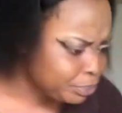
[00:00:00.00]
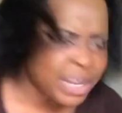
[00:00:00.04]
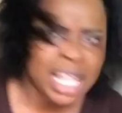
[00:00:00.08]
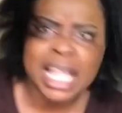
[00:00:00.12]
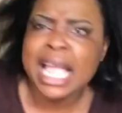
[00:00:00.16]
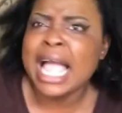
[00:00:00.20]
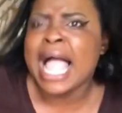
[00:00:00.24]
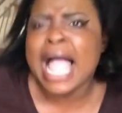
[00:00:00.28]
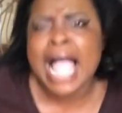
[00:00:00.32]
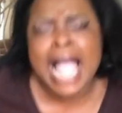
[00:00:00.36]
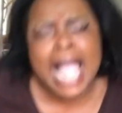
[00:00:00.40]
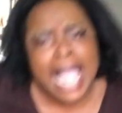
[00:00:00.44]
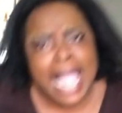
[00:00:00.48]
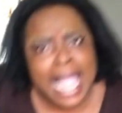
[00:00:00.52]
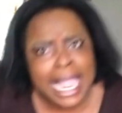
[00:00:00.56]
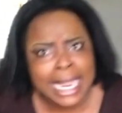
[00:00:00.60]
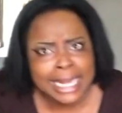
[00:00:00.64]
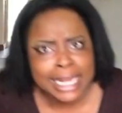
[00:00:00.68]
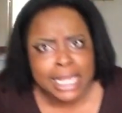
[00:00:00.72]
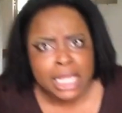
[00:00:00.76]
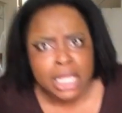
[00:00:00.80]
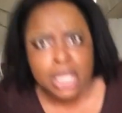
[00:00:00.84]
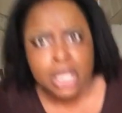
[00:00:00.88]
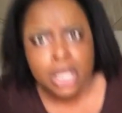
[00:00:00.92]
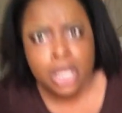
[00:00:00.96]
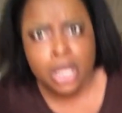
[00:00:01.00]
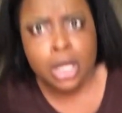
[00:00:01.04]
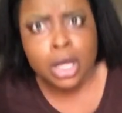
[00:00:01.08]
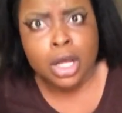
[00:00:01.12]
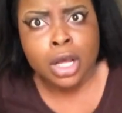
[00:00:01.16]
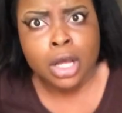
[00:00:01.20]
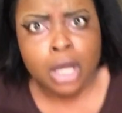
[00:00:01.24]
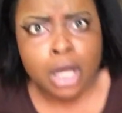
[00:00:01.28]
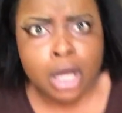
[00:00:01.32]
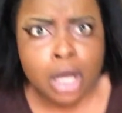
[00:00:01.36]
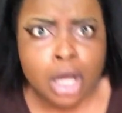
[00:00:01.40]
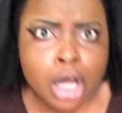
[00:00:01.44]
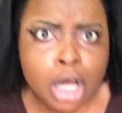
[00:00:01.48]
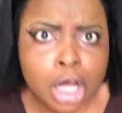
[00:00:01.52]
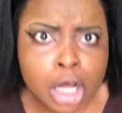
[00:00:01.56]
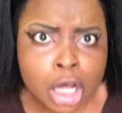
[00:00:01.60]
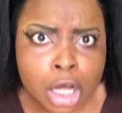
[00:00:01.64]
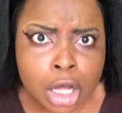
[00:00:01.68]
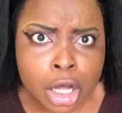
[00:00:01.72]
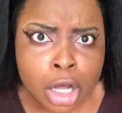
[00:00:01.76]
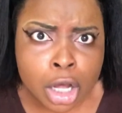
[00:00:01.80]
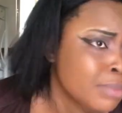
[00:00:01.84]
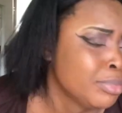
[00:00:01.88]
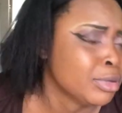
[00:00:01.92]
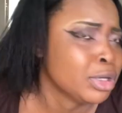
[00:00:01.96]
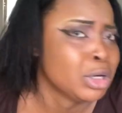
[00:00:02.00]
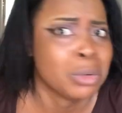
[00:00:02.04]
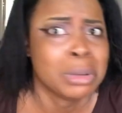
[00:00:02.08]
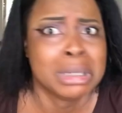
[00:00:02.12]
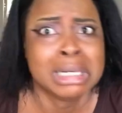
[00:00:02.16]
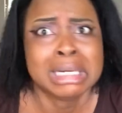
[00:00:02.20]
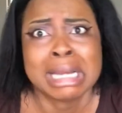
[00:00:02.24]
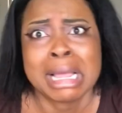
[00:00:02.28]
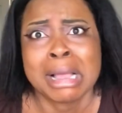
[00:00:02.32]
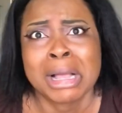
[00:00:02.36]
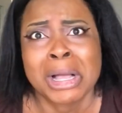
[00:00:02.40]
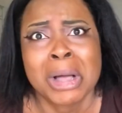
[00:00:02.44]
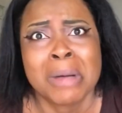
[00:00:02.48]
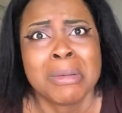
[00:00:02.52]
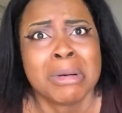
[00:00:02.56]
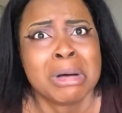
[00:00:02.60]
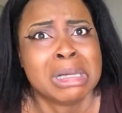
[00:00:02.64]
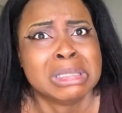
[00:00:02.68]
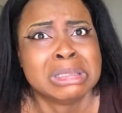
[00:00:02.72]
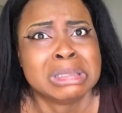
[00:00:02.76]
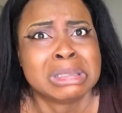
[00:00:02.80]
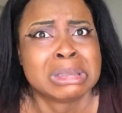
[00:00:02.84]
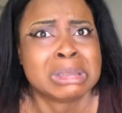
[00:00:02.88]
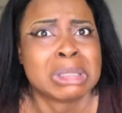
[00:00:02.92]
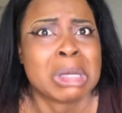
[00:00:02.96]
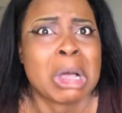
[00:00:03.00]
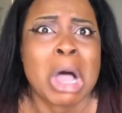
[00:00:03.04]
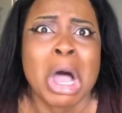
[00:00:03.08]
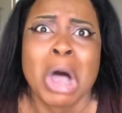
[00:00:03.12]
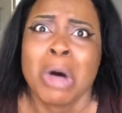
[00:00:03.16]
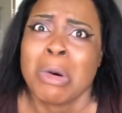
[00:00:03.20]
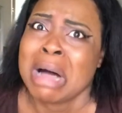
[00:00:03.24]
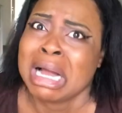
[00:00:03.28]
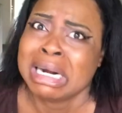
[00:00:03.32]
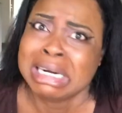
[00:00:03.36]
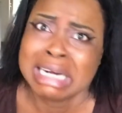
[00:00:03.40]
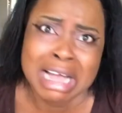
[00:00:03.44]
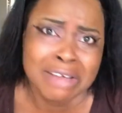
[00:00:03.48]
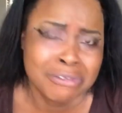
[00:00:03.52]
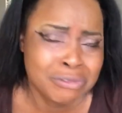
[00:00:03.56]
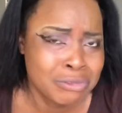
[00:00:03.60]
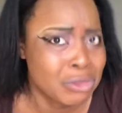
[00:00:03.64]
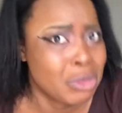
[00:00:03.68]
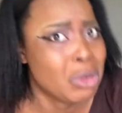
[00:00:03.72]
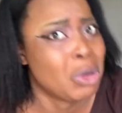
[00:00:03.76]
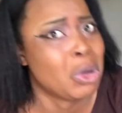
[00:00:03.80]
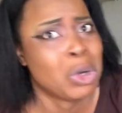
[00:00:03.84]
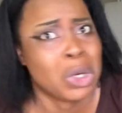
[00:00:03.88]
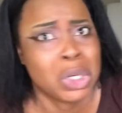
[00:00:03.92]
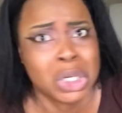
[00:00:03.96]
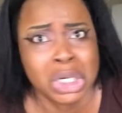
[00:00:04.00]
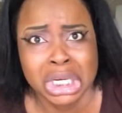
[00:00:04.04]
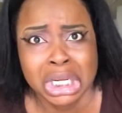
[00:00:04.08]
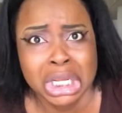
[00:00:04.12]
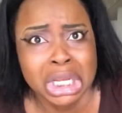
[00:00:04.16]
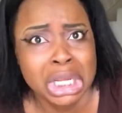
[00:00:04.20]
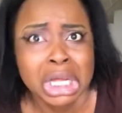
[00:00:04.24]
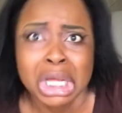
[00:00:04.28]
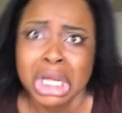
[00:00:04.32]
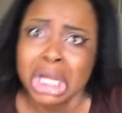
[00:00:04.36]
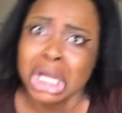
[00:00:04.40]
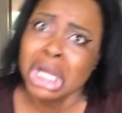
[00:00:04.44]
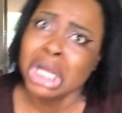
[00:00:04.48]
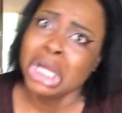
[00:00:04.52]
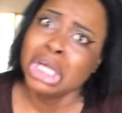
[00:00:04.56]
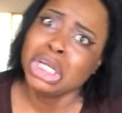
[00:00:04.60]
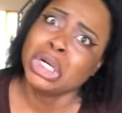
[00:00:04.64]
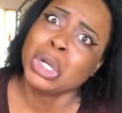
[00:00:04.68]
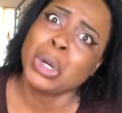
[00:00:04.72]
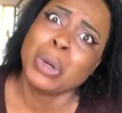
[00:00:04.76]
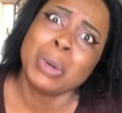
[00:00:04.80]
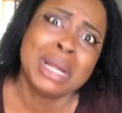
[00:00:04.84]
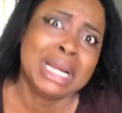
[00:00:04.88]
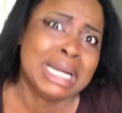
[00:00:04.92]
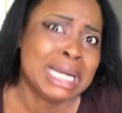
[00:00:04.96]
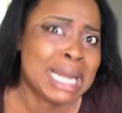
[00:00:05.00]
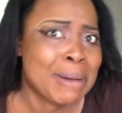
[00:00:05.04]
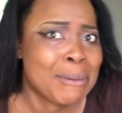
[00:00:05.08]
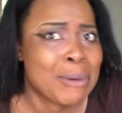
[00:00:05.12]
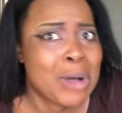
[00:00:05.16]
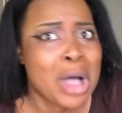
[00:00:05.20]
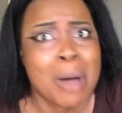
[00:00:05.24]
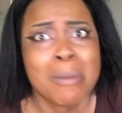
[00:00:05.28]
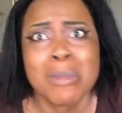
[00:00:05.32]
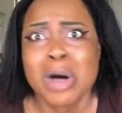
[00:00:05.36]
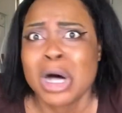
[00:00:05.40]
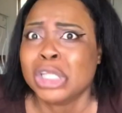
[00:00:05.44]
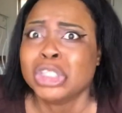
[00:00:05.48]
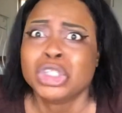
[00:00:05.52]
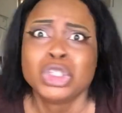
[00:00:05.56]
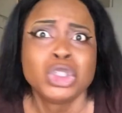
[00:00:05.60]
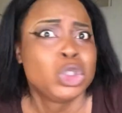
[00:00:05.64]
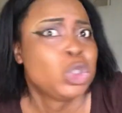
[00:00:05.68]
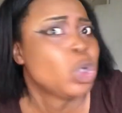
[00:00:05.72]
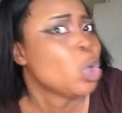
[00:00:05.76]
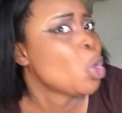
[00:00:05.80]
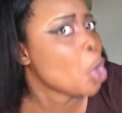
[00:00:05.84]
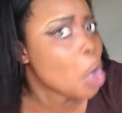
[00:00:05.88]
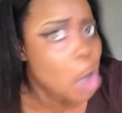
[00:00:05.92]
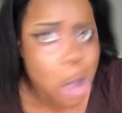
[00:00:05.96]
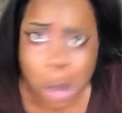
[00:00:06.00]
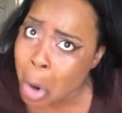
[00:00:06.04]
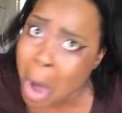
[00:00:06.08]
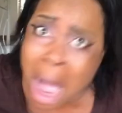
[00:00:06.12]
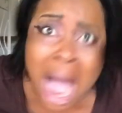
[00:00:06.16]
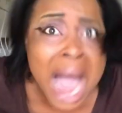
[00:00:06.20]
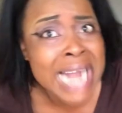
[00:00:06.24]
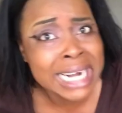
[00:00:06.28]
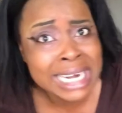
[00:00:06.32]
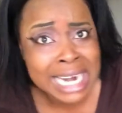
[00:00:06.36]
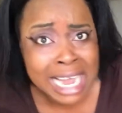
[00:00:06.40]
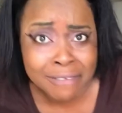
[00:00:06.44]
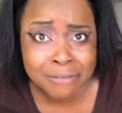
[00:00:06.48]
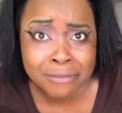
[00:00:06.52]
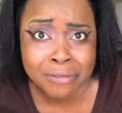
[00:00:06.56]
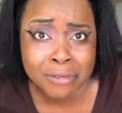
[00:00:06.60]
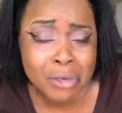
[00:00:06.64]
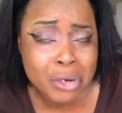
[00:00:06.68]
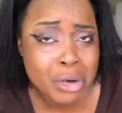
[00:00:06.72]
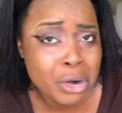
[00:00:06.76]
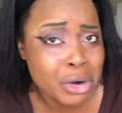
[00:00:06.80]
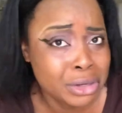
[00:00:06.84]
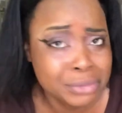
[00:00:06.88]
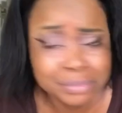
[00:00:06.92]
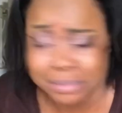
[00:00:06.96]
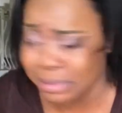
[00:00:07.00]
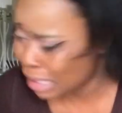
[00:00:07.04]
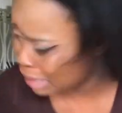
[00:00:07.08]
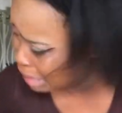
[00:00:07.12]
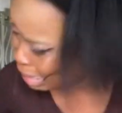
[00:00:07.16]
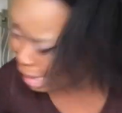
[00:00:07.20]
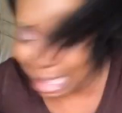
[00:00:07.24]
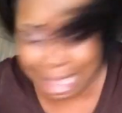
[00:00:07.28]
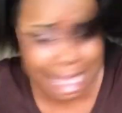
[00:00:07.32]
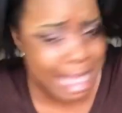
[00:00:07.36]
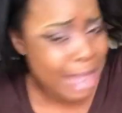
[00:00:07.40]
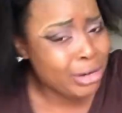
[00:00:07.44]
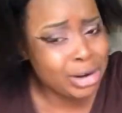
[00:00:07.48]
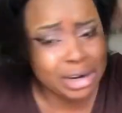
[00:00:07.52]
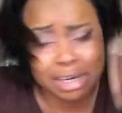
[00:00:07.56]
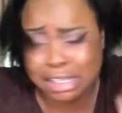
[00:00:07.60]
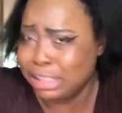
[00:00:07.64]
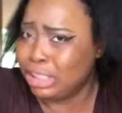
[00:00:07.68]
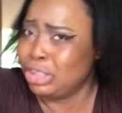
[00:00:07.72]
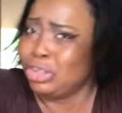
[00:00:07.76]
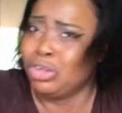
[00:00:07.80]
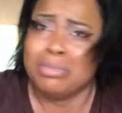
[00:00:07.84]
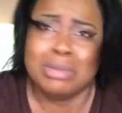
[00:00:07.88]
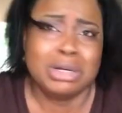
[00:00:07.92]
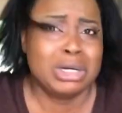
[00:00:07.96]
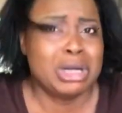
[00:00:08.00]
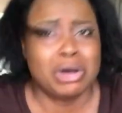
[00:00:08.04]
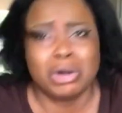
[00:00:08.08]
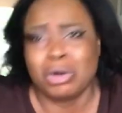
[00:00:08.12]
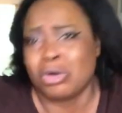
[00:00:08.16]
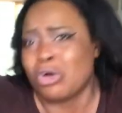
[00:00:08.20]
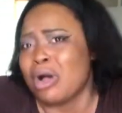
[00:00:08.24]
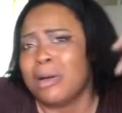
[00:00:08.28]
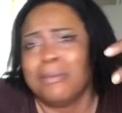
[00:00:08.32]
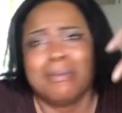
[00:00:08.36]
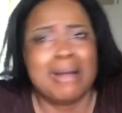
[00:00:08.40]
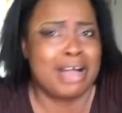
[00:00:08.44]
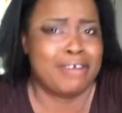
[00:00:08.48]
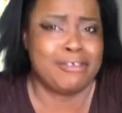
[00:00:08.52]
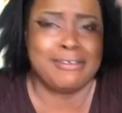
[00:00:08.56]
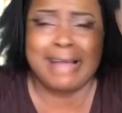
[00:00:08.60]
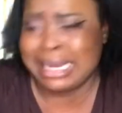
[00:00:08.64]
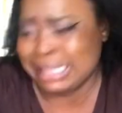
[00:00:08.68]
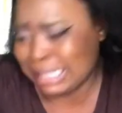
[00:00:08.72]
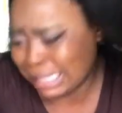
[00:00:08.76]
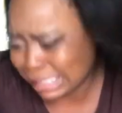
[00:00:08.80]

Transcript: Hey! People doing them come on so wonderful. The wing them come on too wonderful. Hey, listen to me now. Come back right there.